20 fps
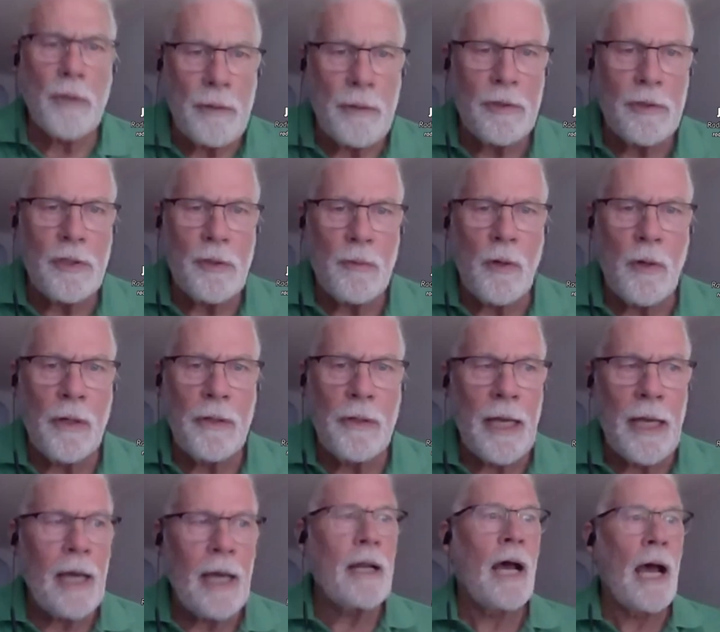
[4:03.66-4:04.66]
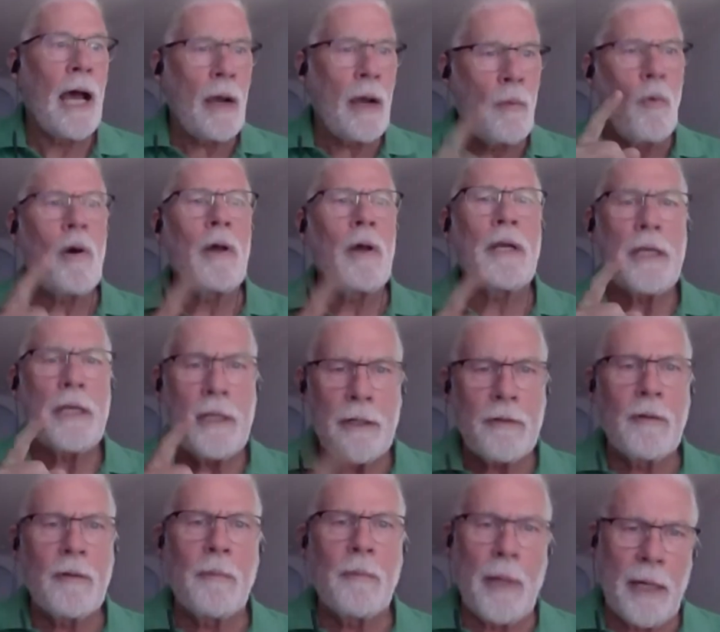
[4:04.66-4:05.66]
with you on that, I want to
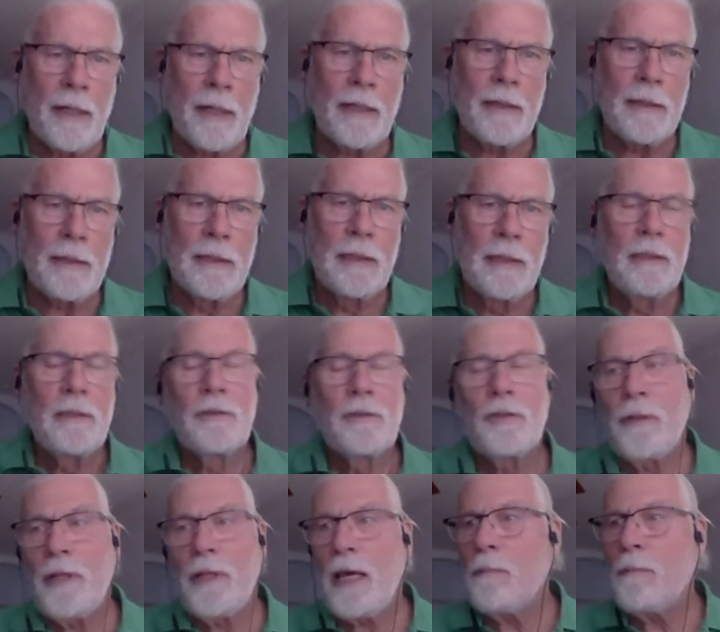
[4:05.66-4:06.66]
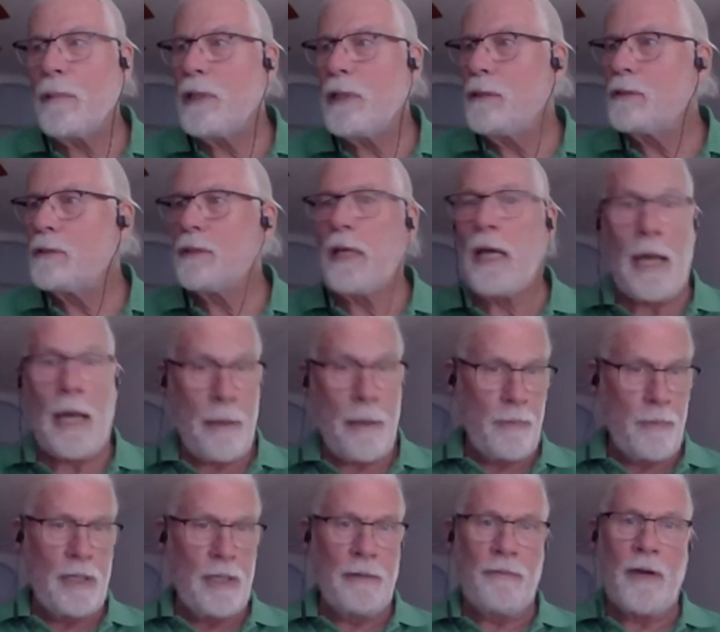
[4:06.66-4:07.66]
hear about it. So that means
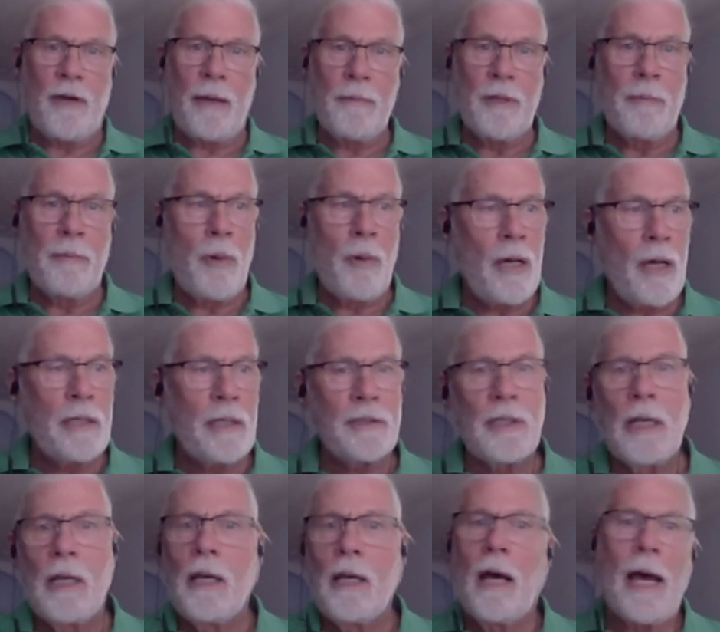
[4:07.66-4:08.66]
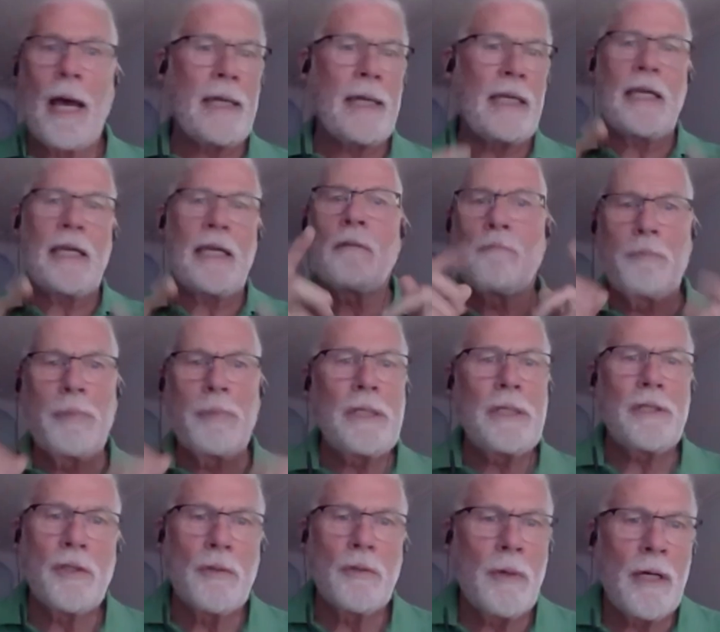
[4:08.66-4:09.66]
if I'm the boss, I can't beat
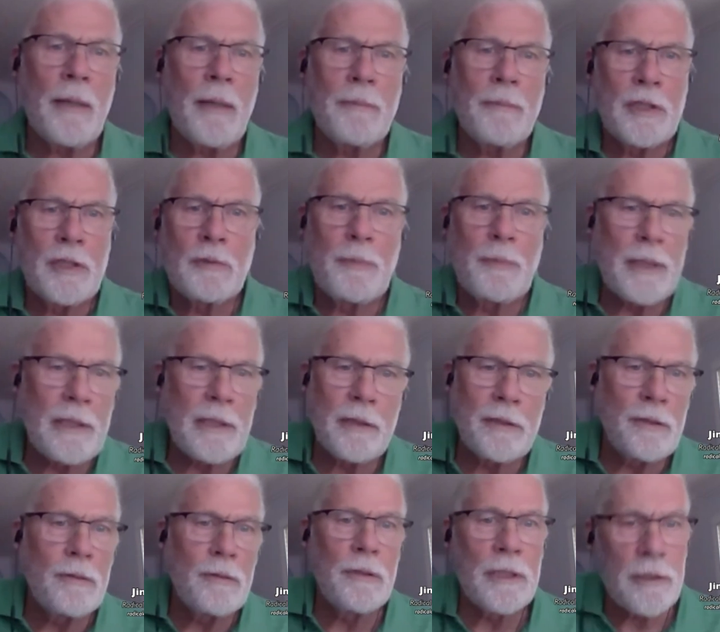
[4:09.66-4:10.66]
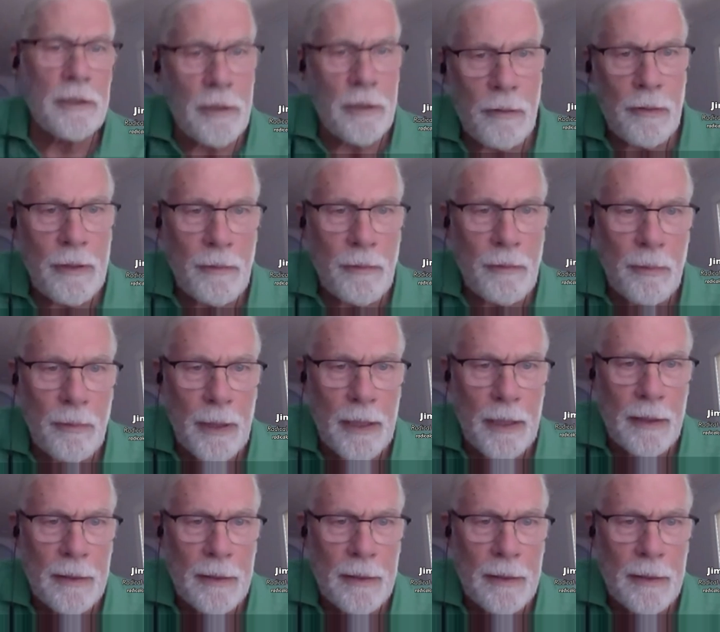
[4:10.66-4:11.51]
you up just because you disagree with me.